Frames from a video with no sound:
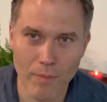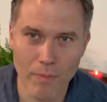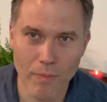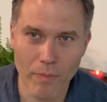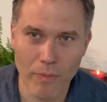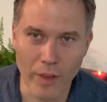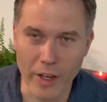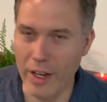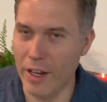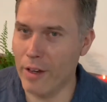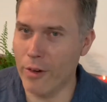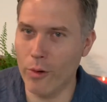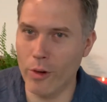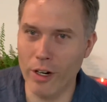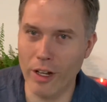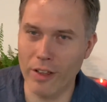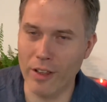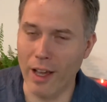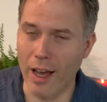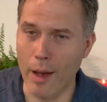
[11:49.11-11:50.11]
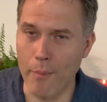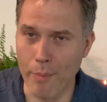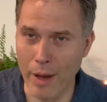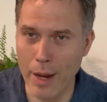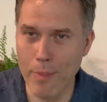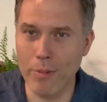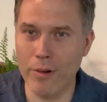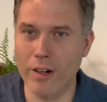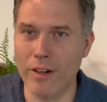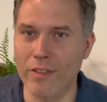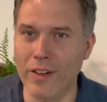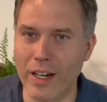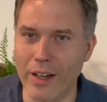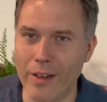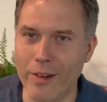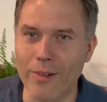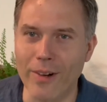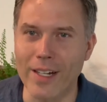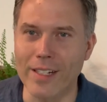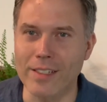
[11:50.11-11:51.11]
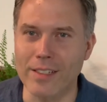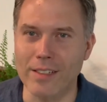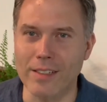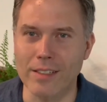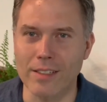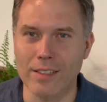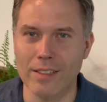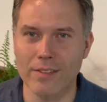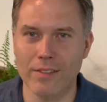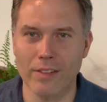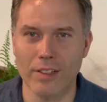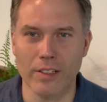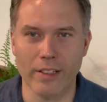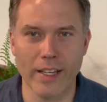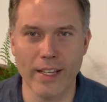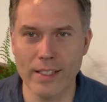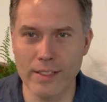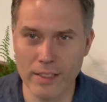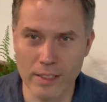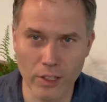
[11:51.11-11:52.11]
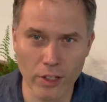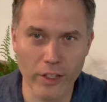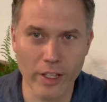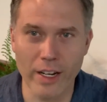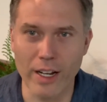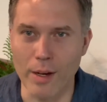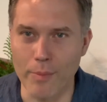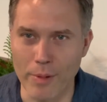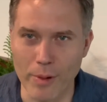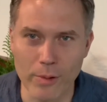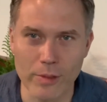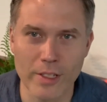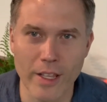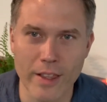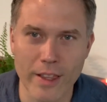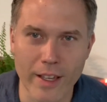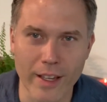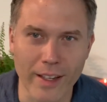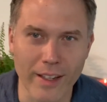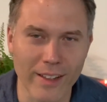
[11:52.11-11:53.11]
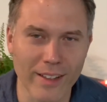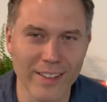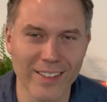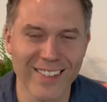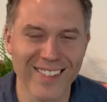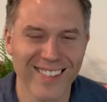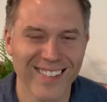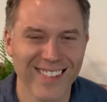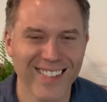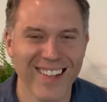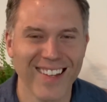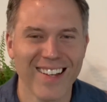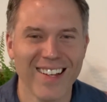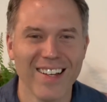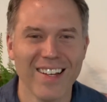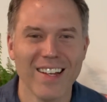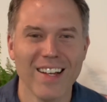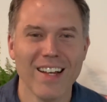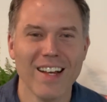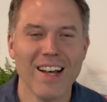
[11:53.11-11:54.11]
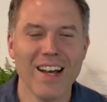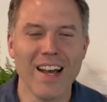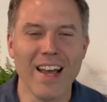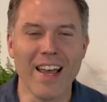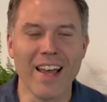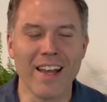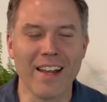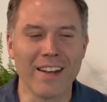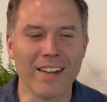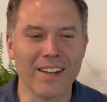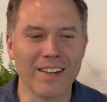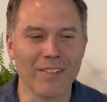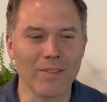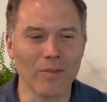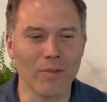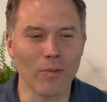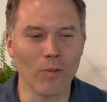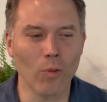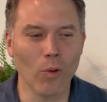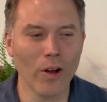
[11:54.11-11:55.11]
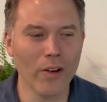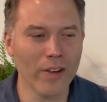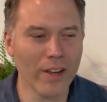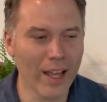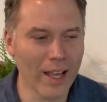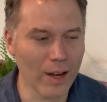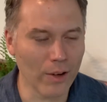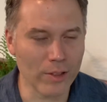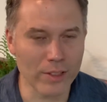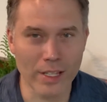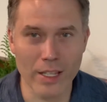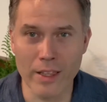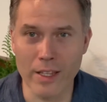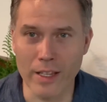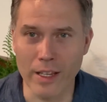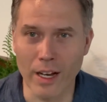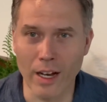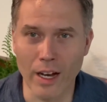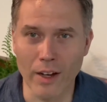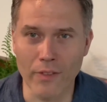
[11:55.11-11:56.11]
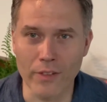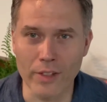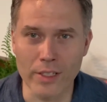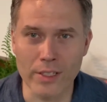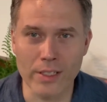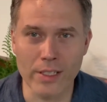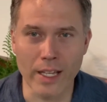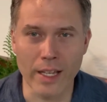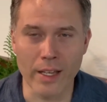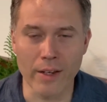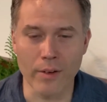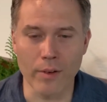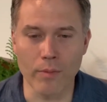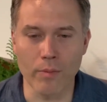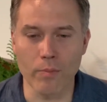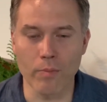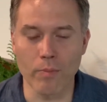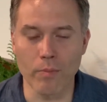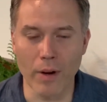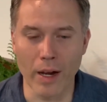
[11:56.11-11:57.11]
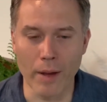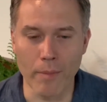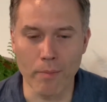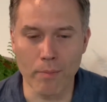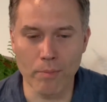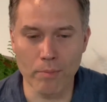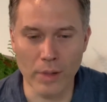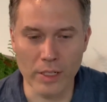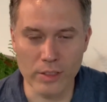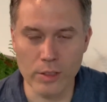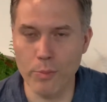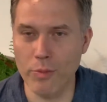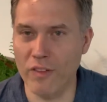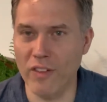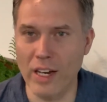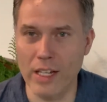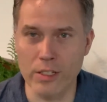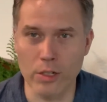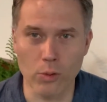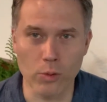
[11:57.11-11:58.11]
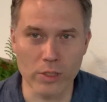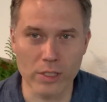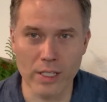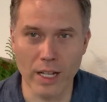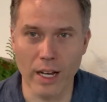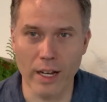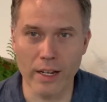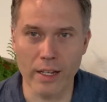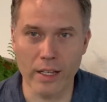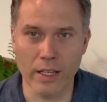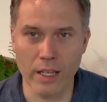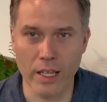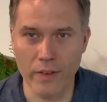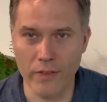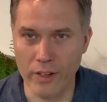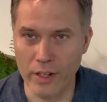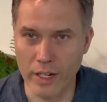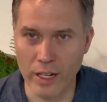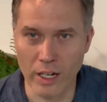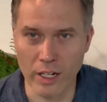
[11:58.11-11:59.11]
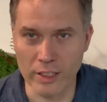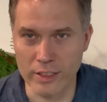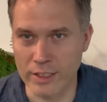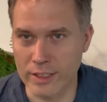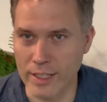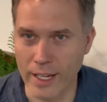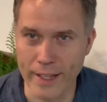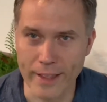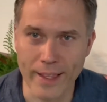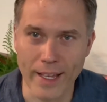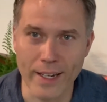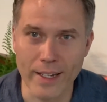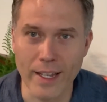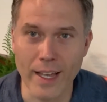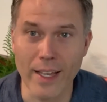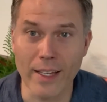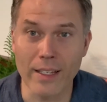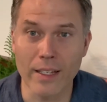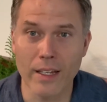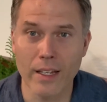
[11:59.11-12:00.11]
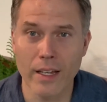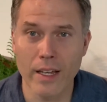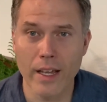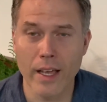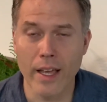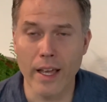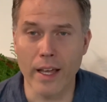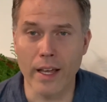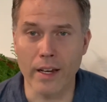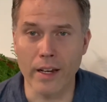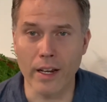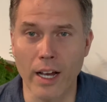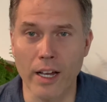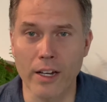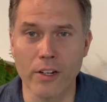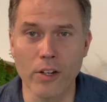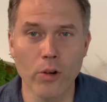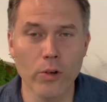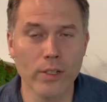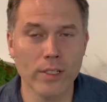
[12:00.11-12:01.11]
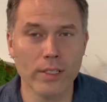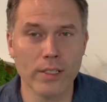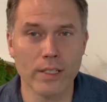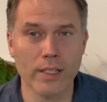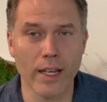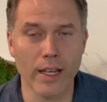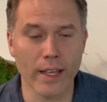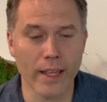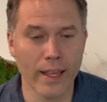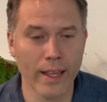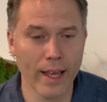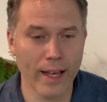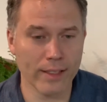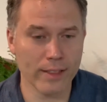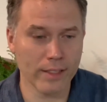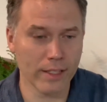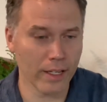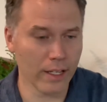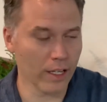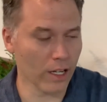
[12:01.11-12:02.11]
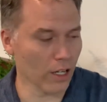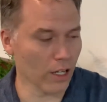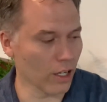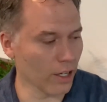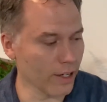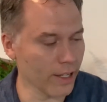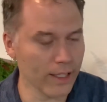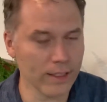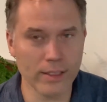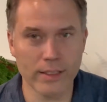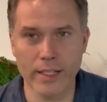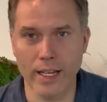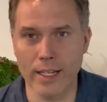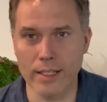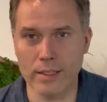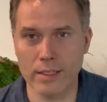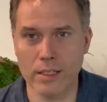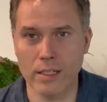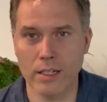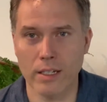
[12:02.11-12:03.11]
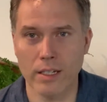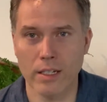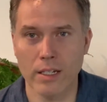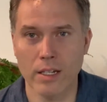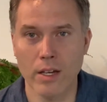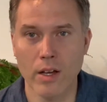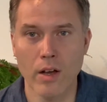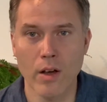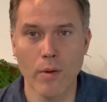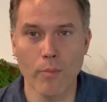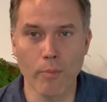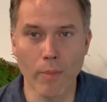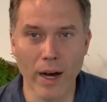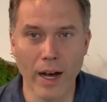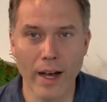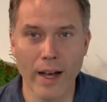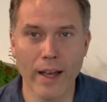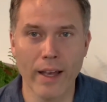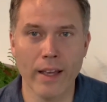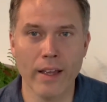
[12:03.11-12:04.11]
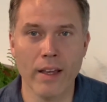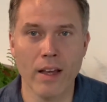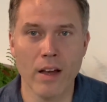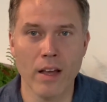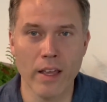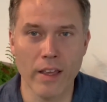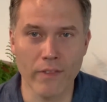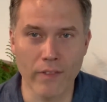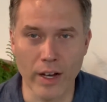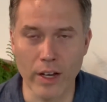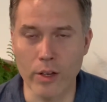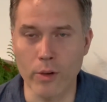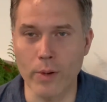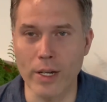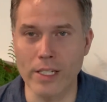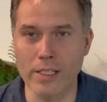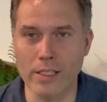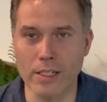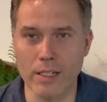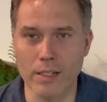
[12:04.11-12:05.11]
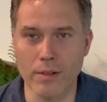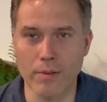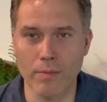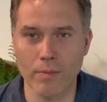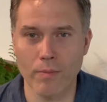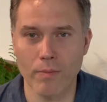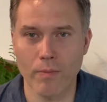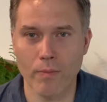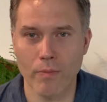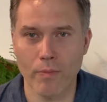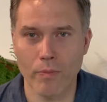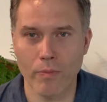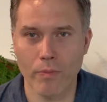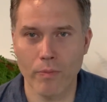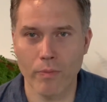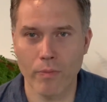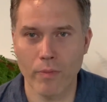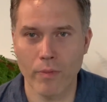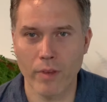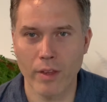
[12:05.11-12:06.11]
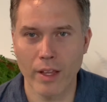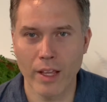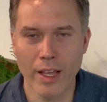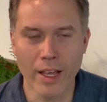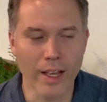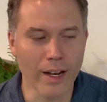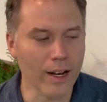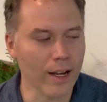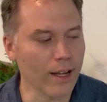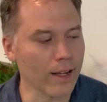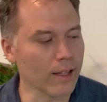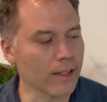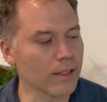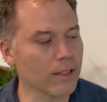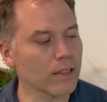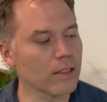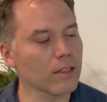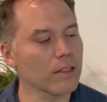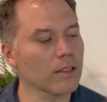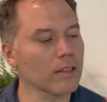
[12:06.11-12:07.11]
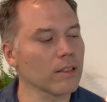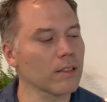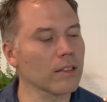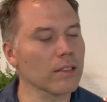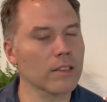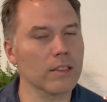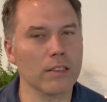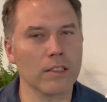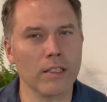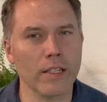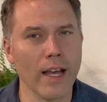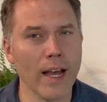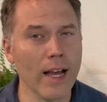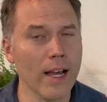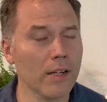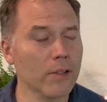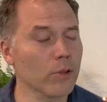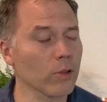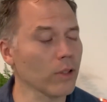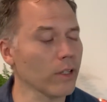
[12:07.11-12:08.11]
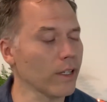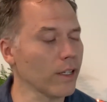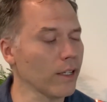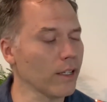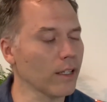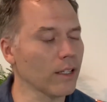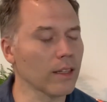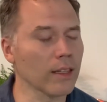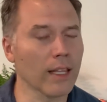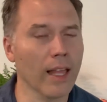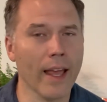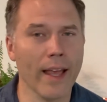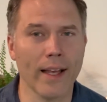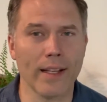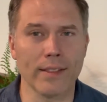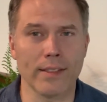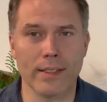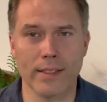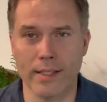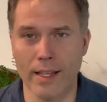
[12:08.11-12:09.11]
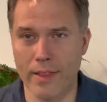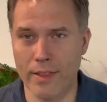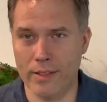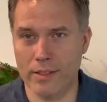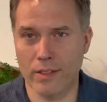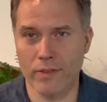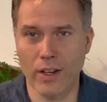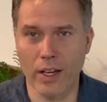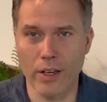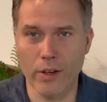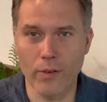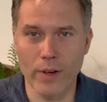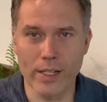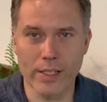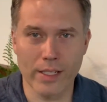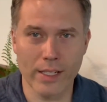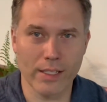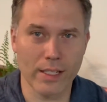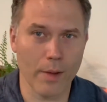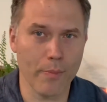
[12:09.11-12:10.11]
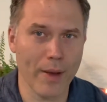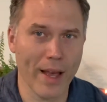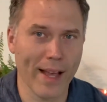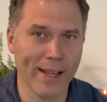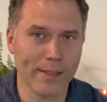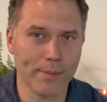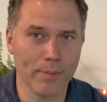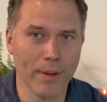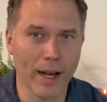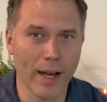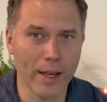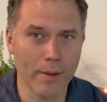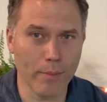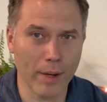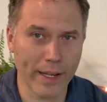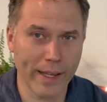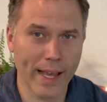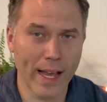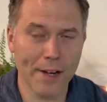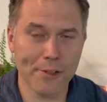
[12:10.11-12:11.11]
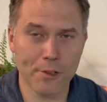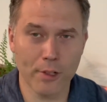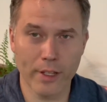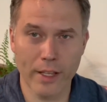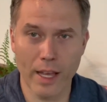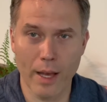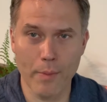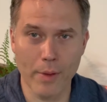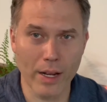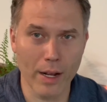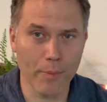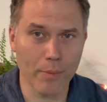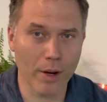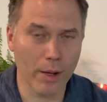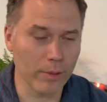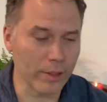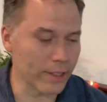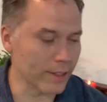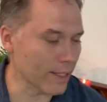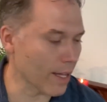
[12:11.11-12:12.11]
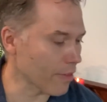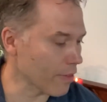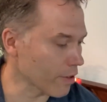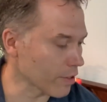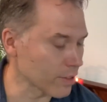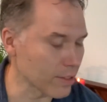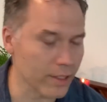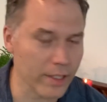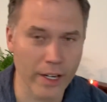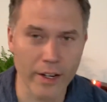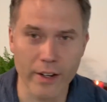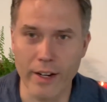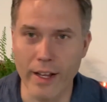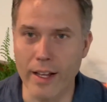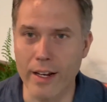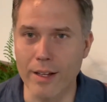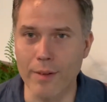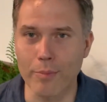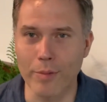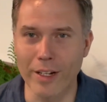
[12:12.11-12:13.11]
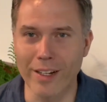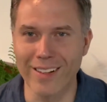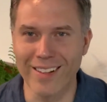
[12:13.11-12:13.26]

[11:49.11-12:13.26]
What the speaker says: They didn't do it online, paper evaluations. Kids, look it up, it was a thing. And one day I was in the office and my supervisor was not even on site that day. And noticed that he had sitting on his desk my evaluation. And I casually glanced at this evaluation as I passed by. And by casually, I mean I probably sat there and stared at it, but